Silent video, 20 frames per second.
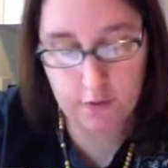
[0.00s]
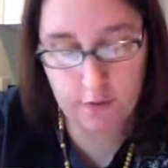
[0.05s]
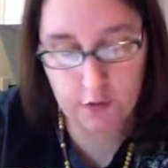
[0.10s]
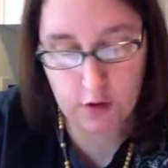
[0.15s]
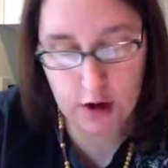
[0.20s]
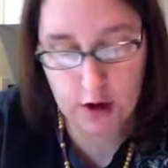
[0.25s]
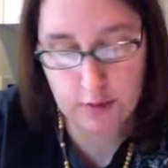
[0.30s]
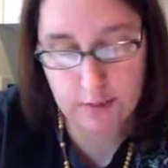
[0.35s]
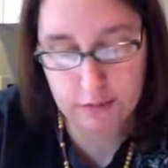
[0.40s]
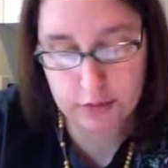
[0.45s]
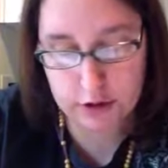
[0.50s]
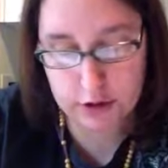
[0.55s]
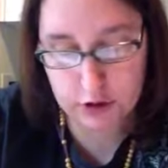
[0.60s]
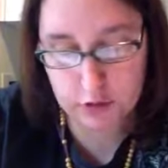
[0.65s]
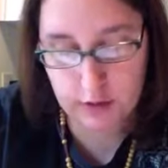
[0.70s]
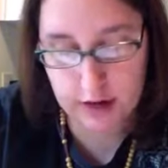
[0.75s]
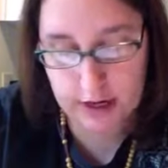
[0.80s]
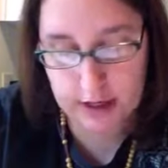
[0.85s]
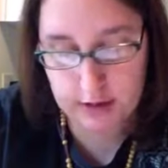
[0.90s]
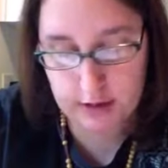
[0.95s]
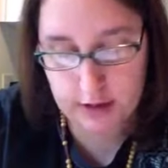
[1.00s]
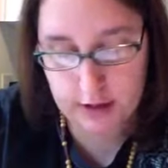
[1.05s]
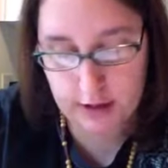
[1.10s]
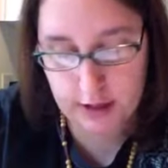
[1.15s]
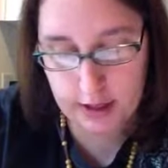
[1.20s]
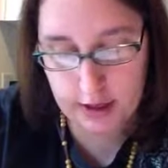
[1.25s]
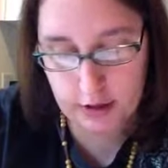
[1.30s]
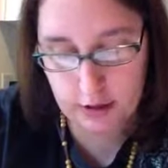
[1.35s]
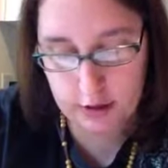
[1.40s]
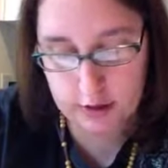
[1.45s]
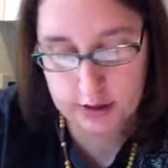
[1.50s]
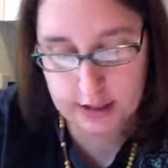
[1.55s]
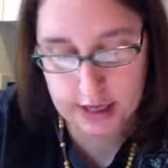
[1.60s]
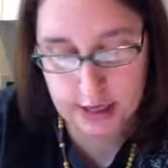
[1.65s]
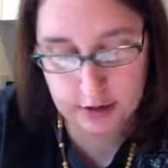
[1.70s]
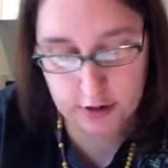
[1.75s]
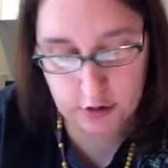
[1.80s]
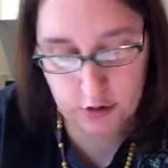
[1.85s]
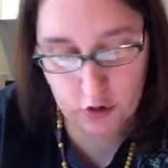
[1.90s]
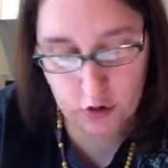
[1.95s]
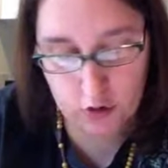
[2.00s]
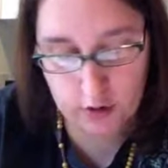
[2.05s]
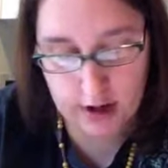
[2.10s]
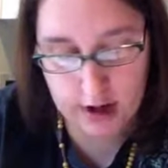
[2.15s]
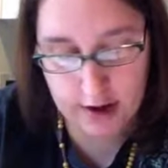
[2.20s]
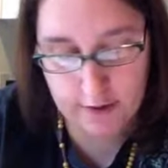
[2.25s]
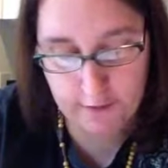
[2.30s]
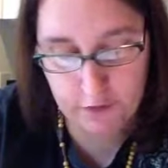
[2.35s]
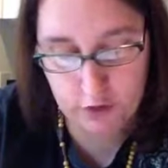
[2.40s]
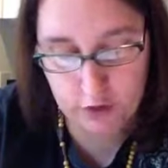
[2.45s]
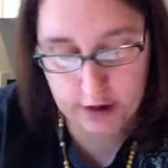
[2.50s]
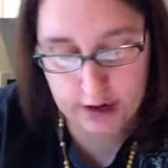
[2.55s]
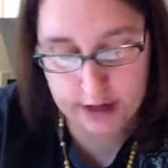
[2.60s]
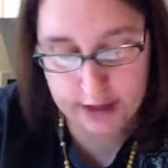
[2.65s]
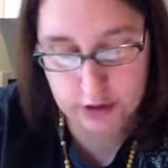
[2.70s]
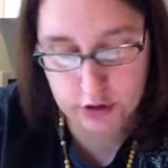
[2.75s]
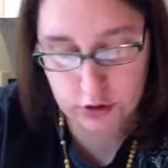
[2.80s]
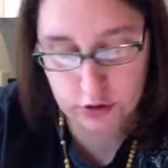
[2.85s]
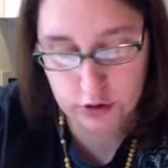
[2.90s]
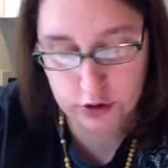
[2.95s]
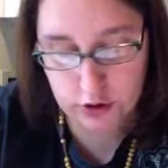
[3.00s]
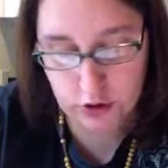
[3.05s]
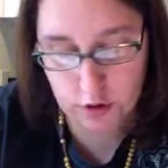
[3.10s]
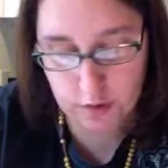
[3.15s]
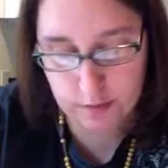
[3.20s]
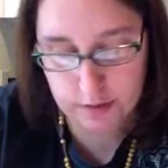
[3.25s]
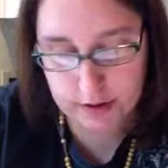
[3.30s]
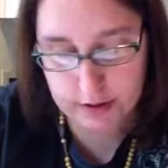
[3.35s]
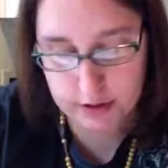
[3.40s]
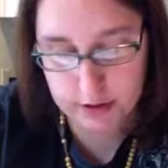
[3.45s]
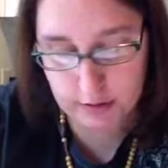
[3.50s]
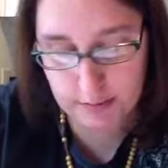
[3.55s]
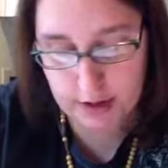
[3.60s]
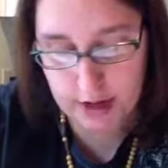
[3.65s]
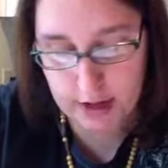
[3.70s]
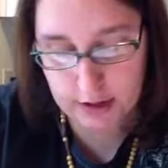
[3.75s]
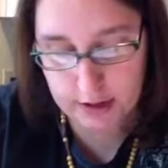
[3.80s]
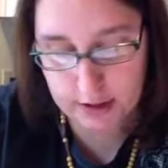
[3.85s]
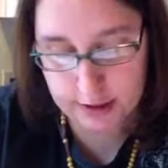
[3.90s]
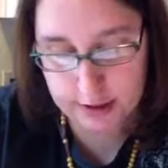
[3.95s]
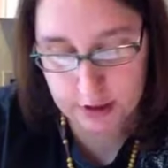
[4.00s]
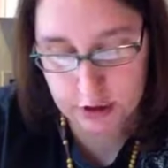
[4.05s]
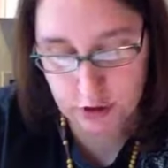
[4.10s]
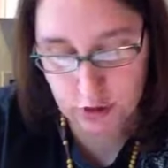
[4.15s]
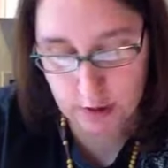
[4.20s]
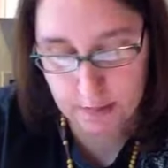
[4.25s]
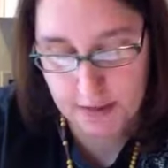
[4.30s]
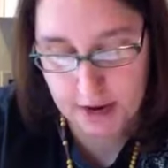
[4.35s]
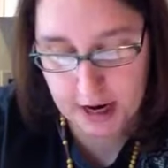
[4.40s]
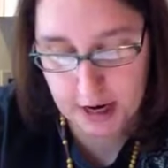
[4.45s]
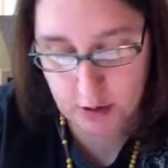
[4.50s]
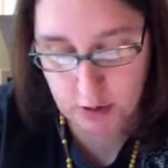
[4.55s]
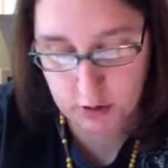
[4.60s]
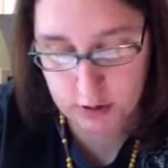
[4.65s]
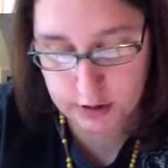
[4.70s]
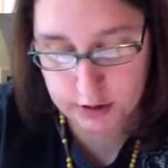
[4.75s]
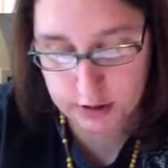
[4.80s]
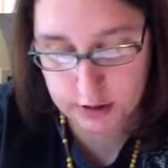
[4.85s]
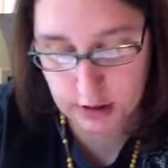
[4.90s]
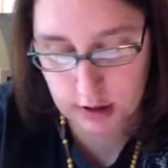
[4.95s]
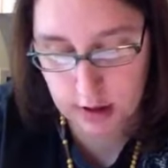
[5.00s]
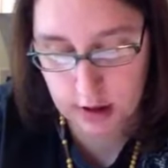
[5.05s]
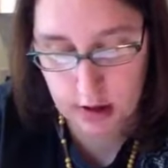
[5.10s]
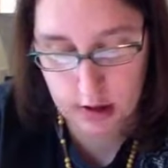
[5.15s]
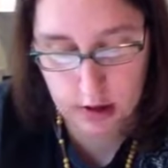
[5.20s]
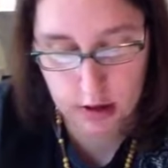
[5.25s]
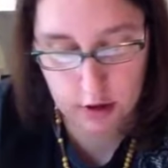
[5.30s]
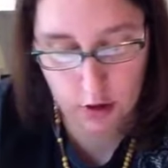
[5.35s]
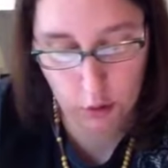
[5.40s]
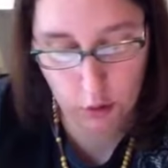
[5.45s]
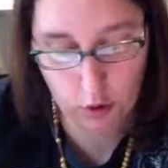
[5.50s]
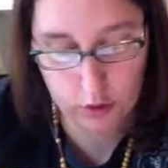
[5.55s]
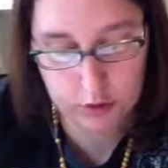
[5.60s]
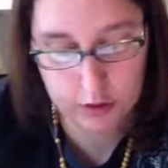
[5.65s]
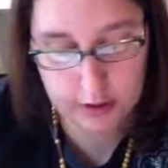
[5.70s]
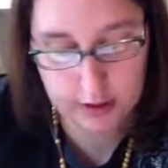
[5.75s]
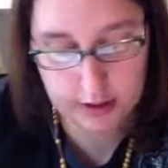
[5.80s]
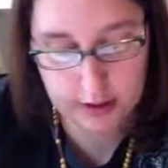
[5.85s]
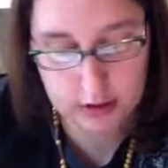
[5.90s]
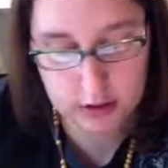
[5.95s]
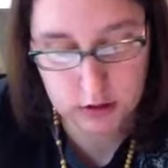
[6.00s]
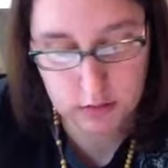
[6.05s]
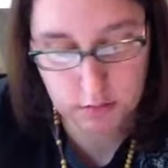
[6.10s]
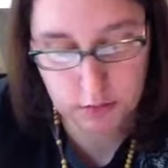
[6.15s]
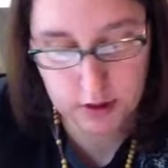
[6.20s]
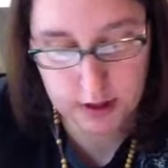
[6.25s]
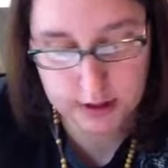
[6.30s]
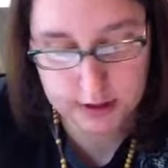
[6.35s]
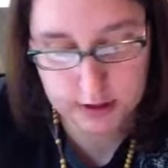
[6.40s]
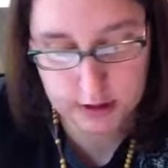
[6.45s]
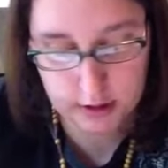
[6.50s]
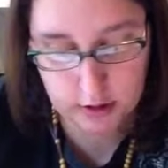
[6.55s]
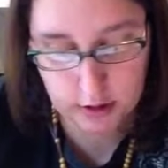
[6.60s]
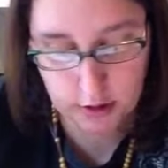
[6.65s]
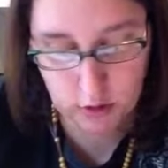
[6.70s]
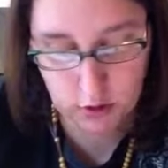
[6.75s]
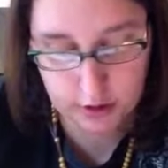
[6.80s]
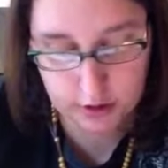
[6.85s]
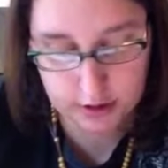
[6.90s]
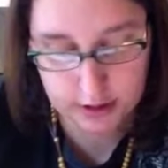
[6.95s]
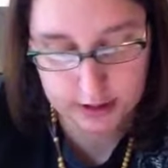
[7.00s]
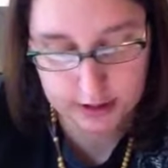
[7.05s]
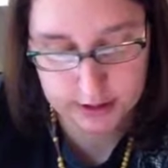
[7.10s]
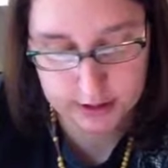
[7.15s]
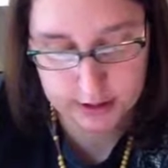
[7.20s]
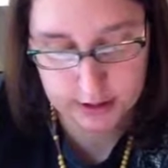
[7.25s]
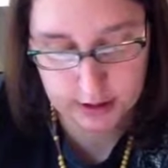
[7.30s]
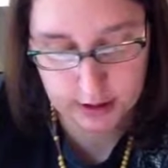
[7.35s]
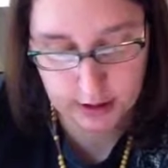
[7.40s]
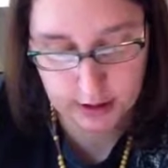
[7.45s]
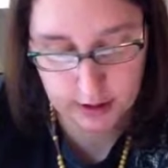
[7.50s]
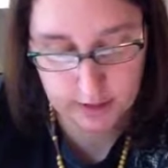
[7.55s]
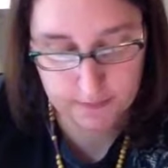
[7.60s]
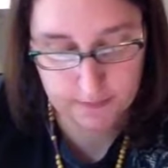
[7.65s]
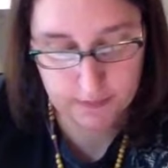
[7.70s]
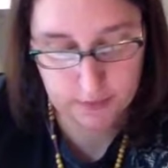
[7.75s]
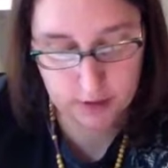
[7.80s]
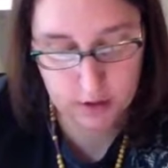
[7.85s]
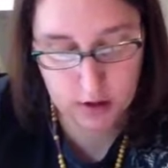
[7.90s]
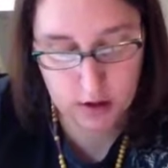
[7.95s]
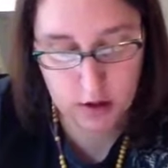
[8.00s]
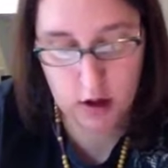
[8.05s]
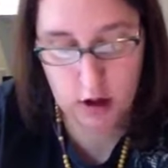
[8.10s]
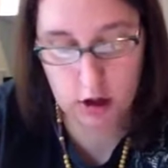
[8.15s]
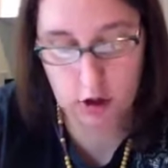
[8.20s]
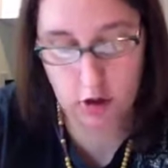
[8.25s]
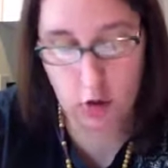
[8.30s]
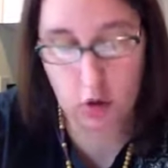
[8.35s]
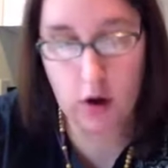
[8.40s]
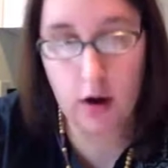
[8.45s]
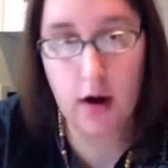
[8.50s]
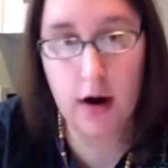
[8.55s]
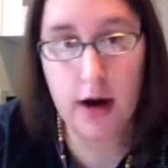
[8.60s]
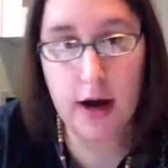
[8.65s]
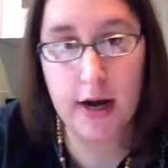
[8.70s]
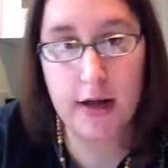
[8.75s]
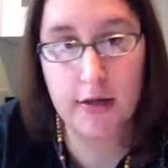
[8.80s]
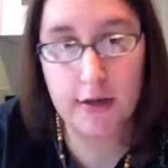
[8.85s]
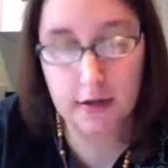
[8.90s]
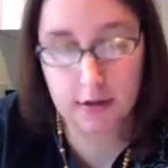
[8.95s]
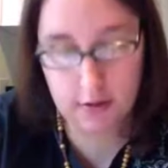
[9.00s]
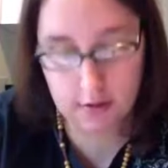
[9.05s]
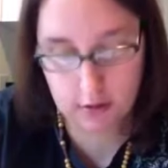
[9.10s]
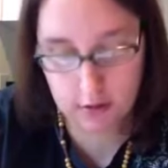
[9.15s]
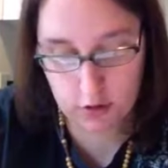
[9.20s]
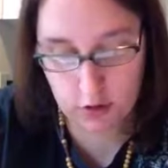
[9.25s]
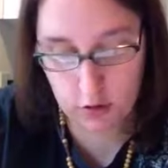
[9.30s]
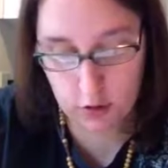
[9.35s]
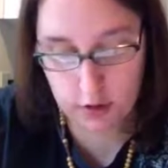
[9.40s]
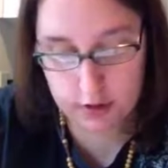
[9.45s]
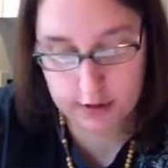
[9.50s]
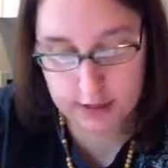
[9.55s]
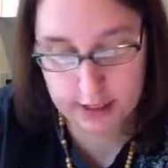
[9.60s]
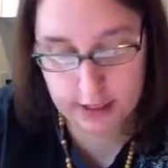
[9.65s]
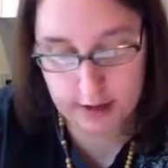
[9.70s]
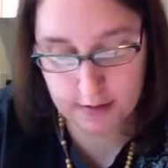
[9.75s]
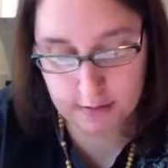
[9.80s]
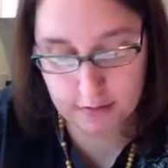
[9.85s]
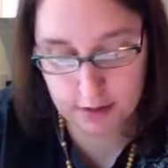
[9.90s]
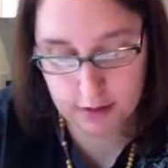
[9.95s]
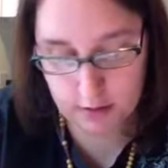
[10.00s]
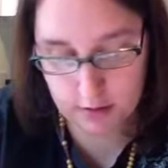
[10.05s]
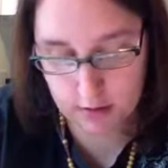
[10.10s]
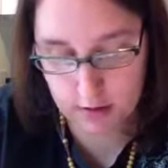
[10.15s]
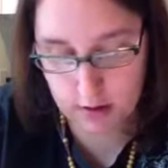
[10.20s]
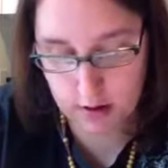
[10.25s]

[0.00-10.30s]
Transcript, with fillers: For I am persuaded that neither death nor life, nor angels, nor principalities, nor powers, nor things present, nor things to come nor height, nor depth,